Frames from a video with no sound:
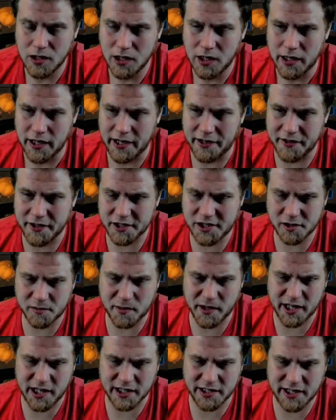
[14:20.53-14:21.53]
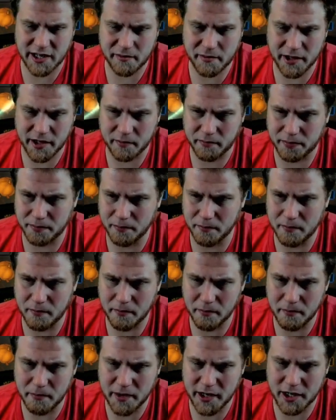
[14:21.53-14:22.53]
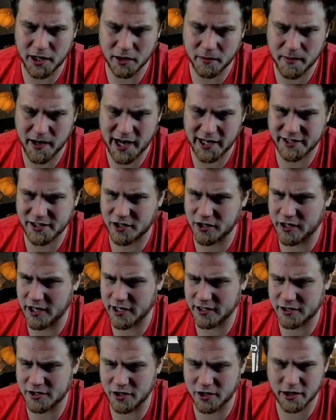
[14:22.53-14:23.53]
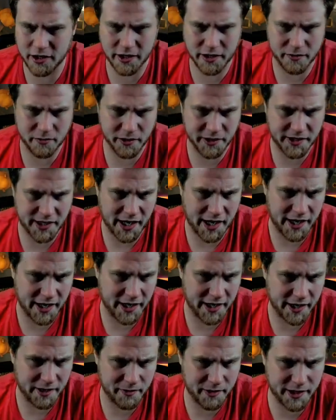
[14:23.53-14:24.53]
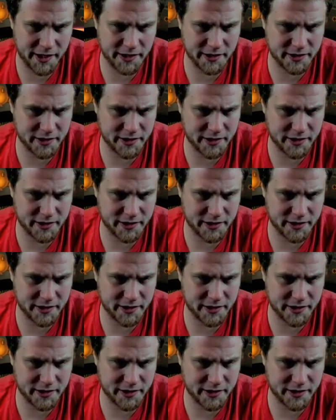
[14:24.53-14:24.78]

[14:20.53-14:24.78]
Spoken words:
And this is because I'm gonna Meat Hook Massacre next turn and it would die anyways.